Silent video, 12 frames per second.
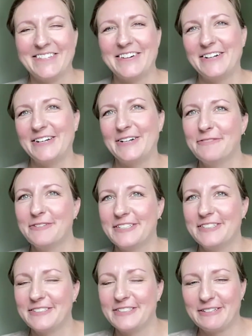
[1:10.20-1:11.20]
Well, hopefully
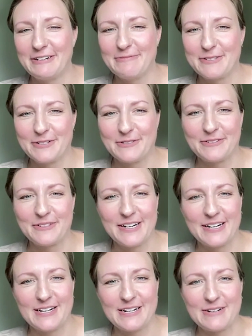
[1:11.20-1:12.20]
it'll clear up soon.
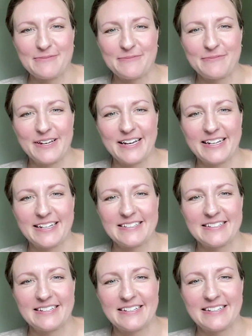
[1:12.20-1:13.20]

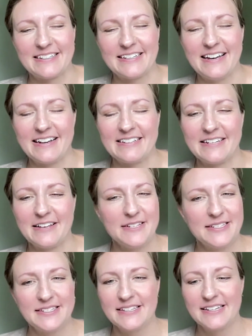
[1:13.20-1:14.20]
Yeah, tell
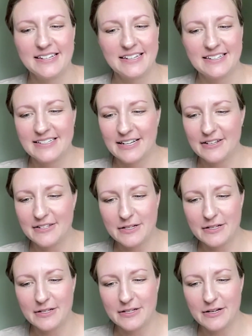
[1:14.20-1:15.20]
us a
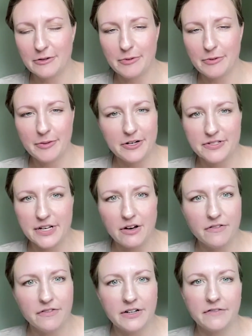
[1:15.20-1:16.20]
little bit about
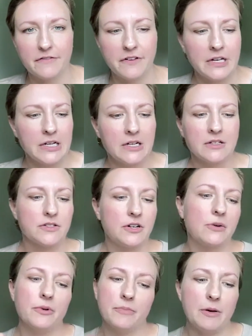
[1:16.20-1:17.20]
yourself. Kind of
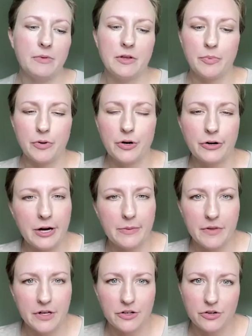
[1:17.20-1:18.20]
start with maybe the
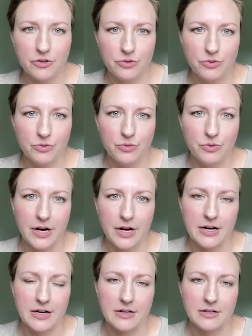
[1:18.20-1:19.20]
program that you
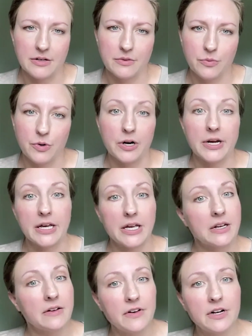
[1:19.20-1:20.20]
were
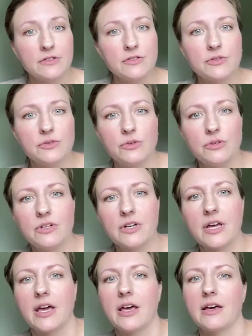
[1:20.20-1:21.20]
in at Flatiron School,
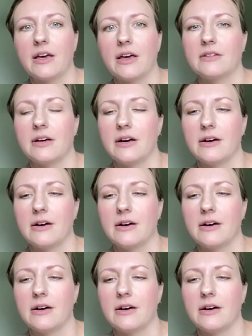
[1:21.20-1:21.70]
and